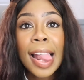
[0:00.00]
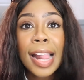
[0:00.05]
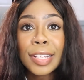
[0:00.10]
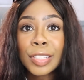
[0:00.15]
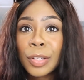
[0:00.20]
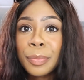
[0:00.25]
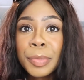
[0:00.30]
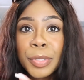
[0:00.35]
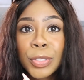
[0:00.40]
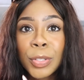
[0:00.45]

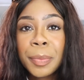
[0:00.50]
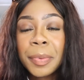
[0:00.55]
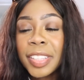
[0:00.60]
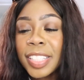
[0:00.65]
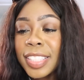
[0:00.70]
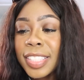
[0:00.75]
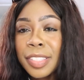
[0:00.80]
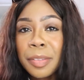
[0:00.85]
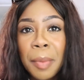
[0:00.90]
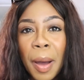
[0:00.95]
so I'm assuming
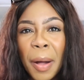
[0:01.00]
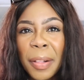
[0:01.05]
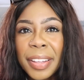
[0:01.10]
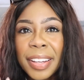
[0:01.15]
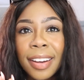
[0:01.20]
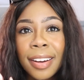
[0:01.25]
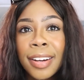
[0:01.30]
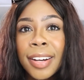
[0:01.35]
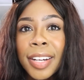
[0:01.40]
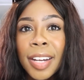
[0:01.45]
this is about
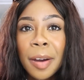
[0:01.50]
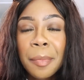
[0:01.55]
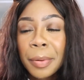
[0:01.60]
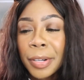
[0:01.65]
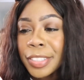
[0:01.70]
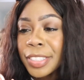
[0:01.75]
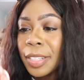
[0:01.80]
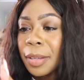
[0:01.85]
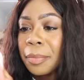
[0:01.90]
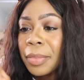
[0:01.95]
like a hookup
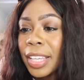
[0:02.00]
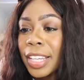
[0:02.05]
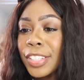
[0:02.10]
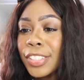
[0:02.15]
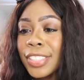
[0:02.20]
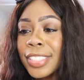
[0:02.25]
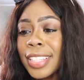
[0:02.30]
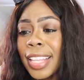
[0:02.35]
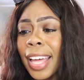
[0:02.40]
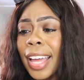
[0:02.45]
or something.
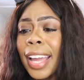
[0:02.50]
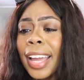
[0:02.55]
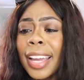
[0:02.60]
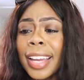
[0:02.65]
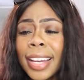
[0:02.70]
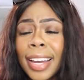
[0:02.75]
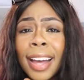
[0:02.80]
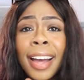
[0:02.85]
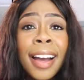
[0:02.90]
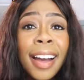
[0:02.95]
And she's
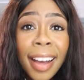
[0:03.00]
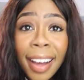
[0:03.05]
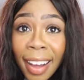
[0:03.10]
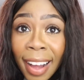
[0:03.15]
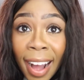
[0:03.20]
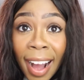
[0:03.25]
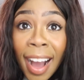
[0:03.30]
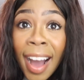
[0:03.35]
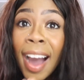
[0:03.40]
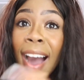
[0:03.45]
like, I
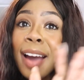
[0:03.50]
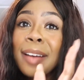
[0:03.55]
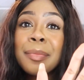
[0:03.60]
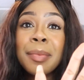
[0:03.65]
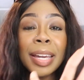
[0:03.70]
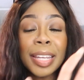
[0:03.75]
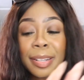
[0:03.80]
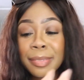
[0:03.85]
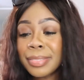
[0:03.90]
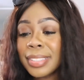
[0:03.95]

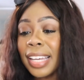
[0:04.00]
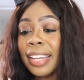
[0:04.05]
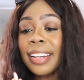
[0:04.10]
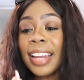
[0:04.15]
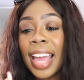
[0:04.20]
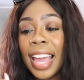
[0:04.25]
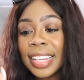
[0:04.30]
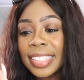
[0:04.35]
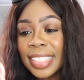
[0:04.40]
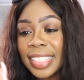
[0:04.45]
made him sign
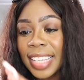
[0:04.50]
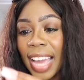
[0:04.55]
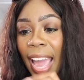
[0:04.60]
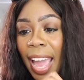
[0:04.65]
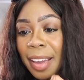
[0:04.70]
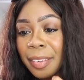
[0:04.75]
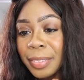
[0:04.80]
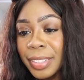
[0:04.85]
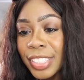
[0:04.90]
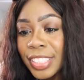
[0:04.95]
an
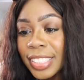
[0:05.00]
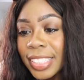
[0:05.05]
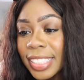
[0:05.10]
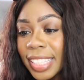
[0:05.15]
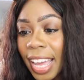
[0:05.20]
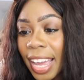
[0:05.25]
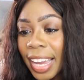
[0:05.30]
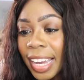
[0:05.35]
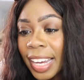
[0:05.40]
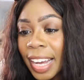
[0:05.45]
NDA. Would she
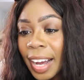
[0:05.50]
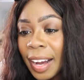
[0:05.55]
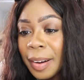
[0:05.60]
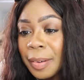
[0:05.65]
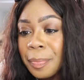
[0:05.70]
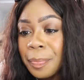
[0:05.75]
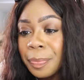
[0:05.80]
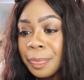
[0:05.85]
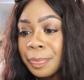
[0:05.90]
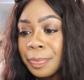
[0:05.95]
say,
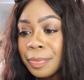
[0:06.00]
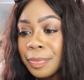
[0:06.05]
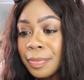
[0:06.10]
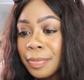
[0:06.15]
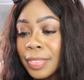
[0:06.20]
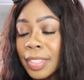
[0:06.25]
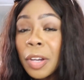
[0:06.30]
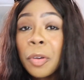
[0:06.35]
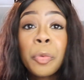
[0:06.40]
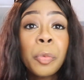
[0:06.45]
um,
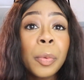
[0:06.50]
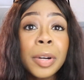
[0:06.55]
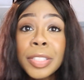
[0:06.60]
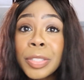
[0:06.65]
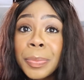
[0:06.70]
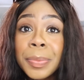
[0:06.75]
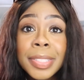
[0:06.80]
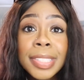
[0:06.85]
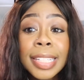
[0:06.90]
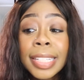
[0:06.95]

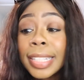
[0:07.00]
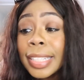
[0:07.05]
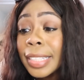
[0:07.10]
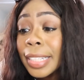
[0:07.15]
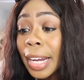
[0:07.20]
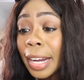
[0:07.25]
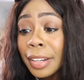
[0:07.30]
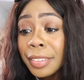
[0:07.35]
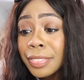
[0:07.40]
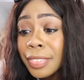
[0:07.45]
once was good
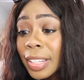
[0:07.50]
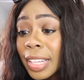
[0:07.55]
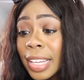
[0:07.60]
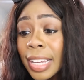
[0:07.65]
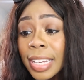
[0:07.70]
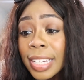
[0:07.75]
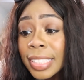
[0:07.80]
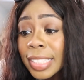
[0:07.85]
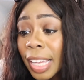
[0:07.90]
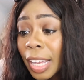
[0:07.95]
enough
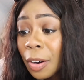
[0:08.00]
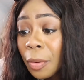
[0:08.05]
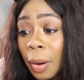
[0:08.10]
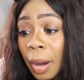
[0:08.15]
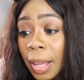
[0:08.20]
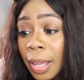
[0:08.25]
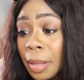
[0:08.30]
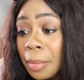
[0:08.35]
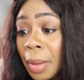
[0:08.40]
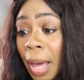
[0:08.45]
because I don't
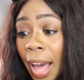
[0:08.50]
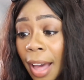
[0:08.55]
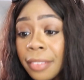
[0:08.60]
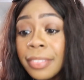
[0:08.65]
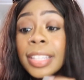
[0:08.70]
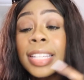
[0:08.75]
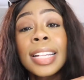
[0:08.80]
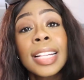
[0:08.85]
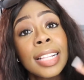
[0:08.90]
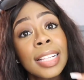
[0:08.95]
want him
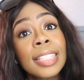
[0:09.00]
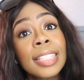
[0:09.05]
having